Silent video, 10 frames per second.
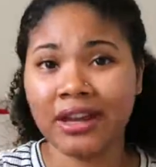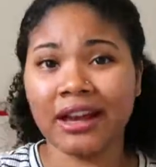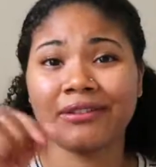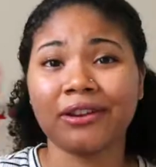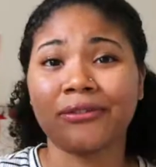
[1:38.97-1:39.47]

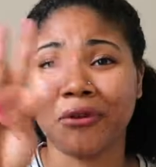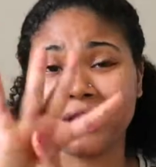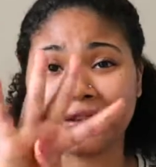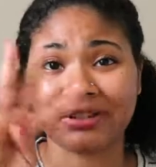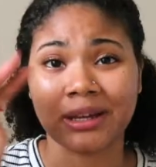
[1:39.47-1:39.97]
like 4
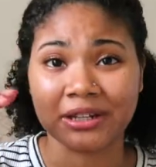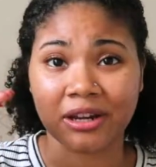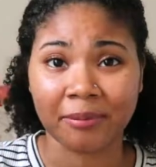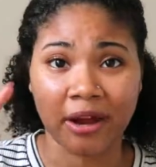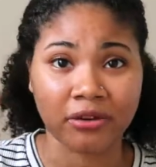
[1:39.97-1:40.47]
different types of
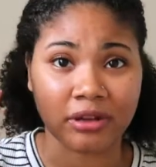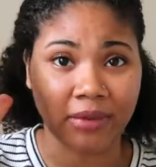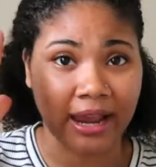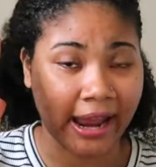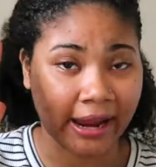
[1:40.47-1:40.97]
hair pattern in
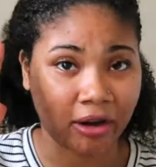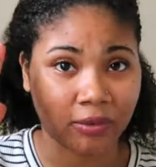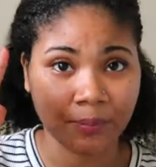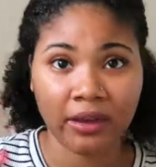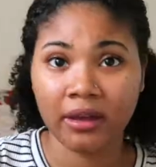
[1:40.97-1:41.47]
my hair.
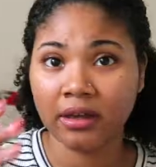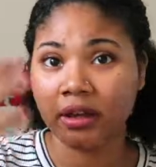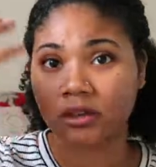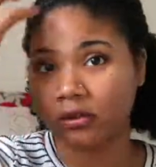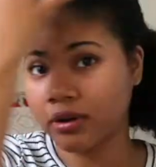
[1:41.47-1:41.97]
Like
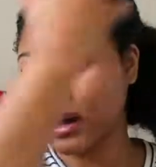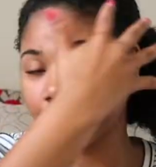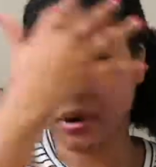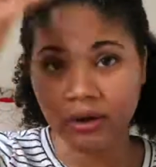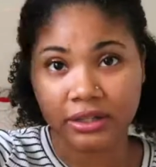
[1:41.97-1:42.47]
the crown
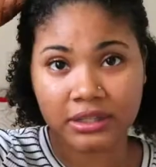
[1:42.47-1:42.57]
part is